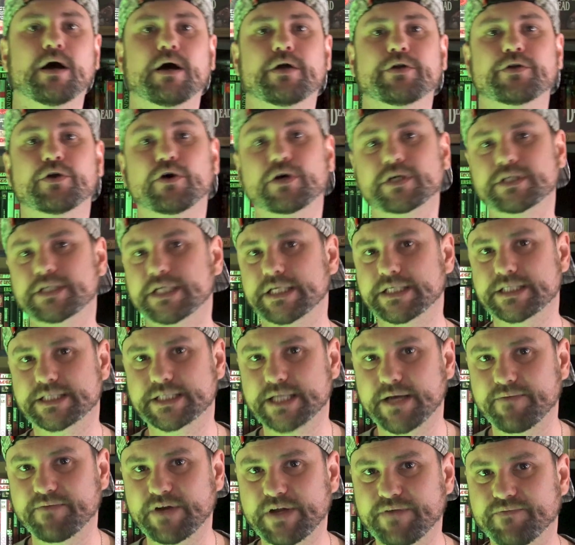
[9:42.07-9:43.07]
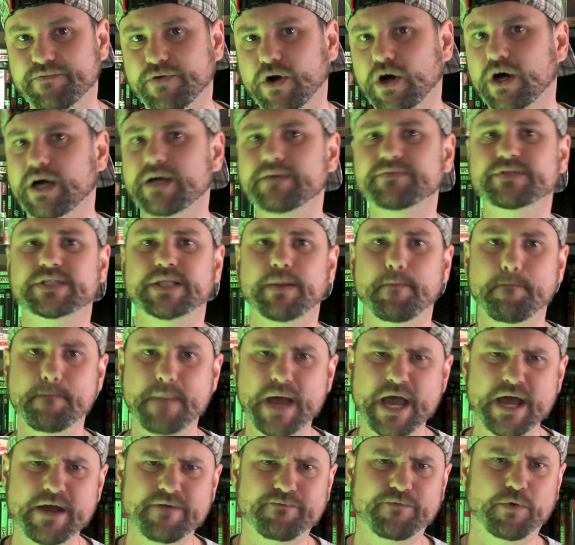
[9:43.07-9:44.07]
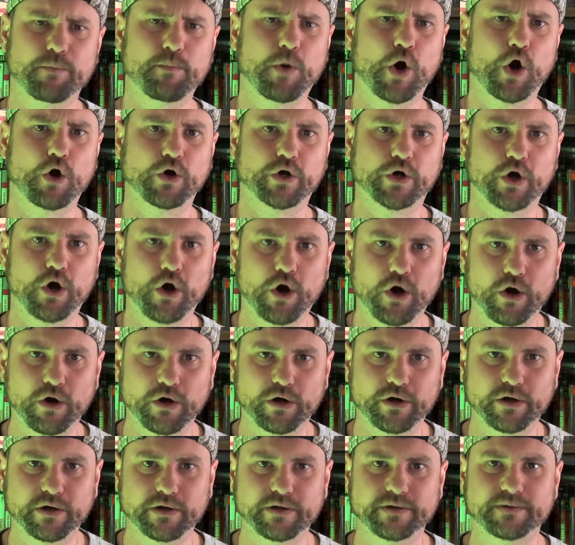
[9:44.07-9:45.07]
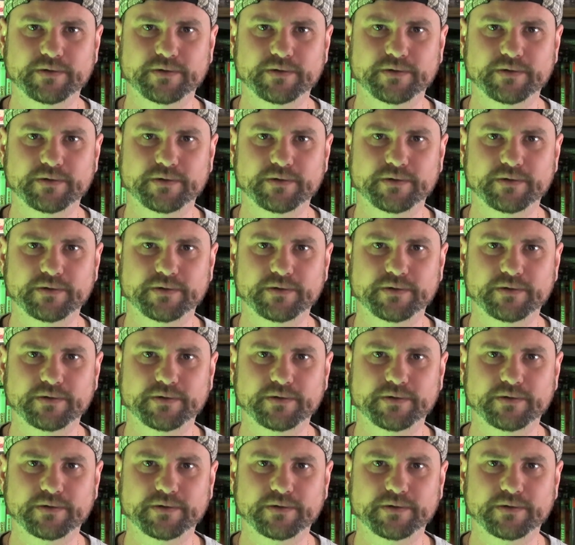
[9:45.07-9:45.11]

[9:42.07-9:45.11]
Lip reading: 1975's The Man from Hong Kong.